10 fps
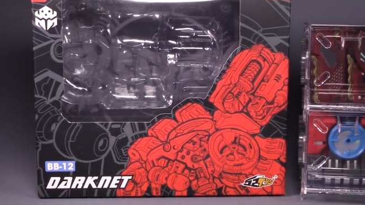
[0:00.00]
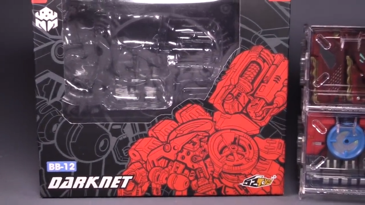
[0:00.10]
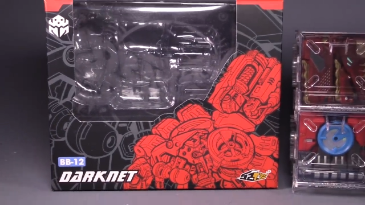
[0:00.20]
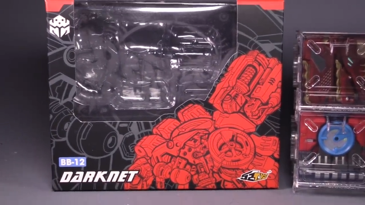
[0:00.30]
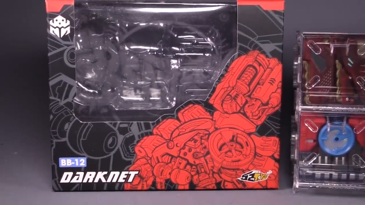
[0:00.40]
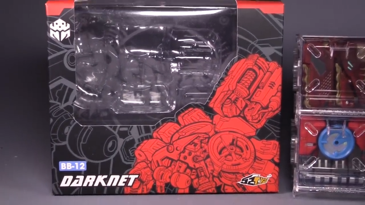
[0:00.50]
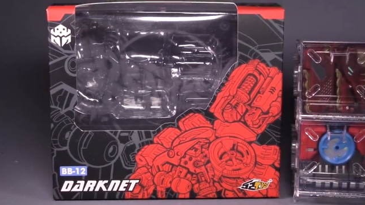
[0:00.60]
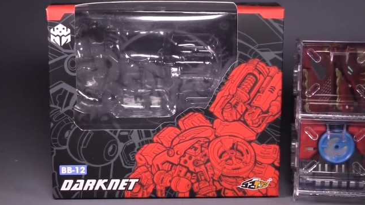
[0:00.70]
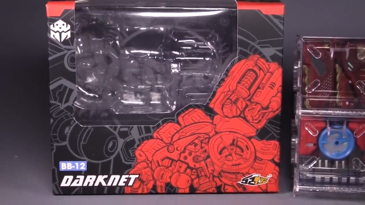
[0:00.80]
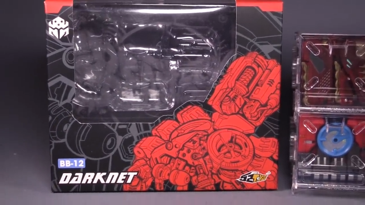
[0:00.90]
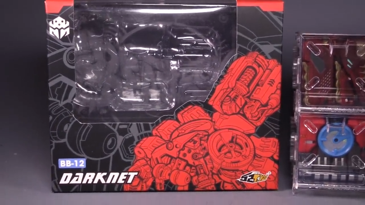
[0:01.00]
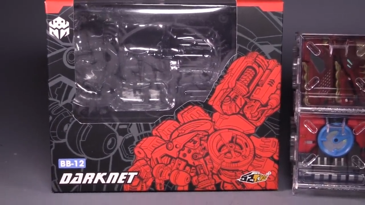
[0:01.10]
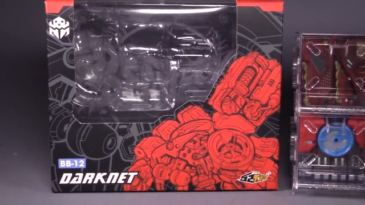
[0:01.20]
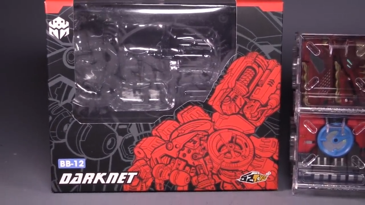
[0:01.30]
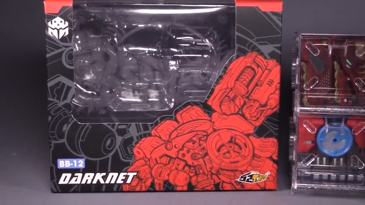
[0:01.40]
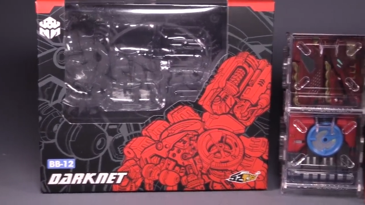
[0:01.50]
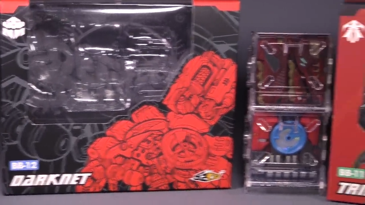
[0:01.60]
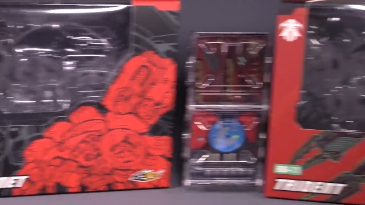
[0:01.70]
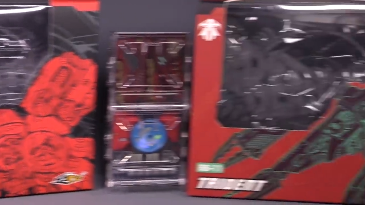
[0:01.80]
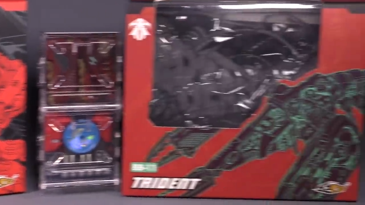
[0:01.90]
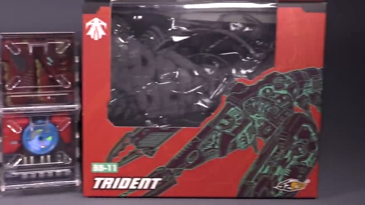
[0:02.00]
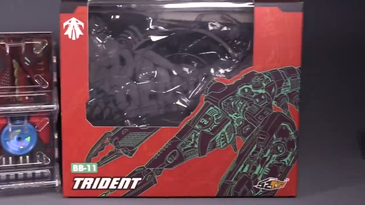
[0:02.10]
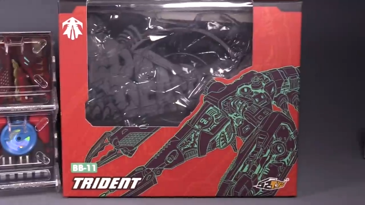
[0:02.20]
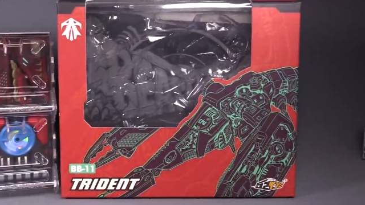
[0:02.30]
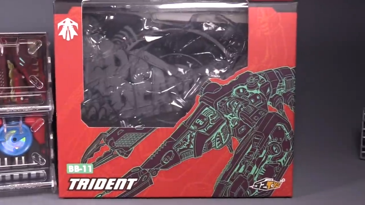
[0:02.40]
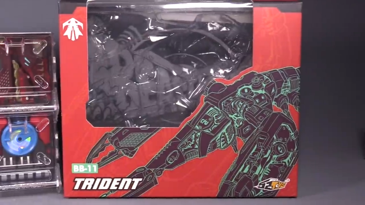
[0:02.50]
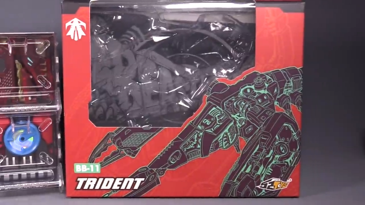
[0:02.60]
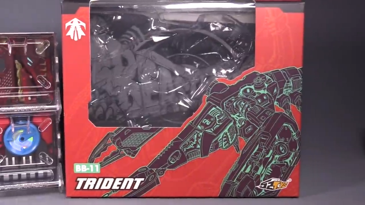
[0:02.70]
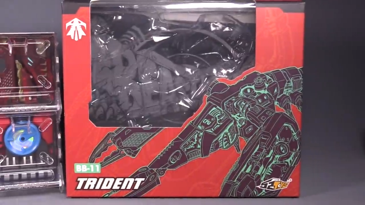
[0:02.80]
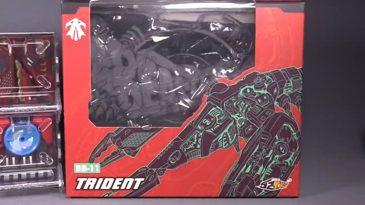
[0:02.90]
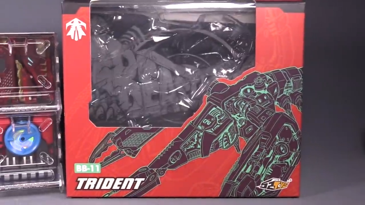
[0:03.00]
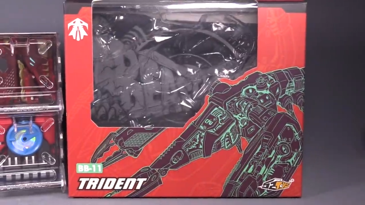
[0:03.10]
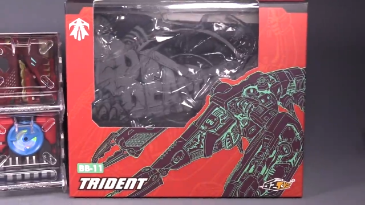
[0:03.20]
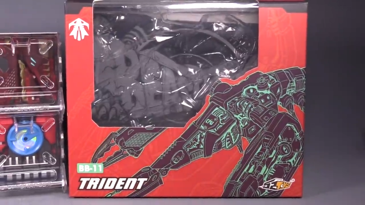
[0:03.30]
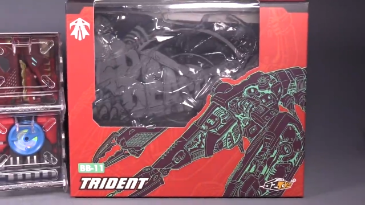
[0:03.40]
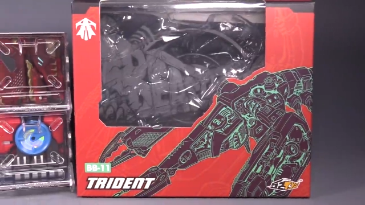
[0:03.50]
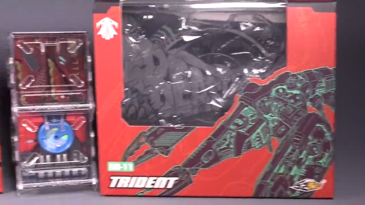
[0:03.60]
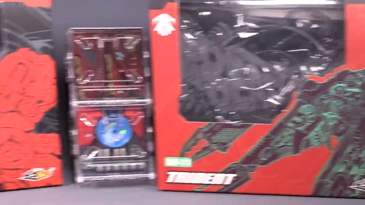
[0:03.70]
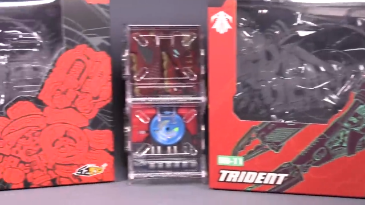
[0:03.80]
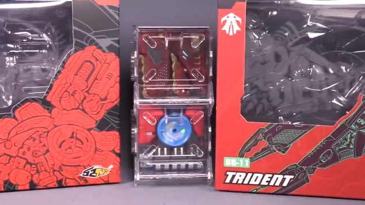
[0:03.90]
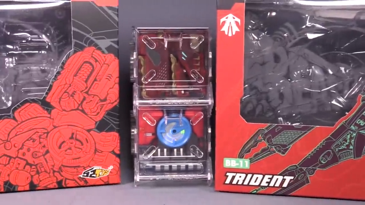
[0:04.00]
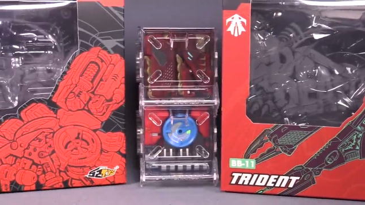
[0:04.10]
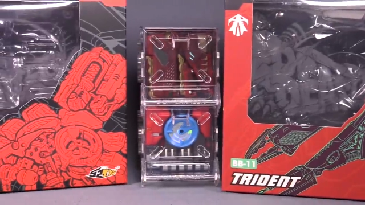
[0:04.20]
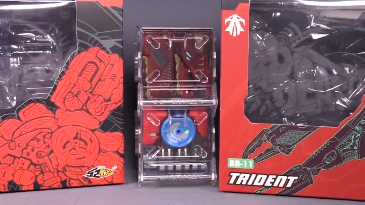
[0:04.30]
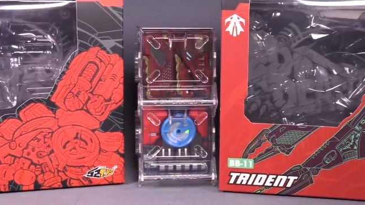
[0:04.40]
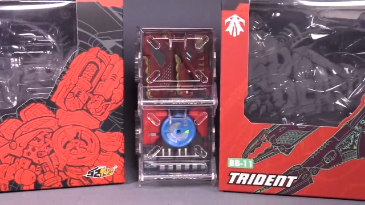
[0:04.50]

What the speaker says: (no speaker visible)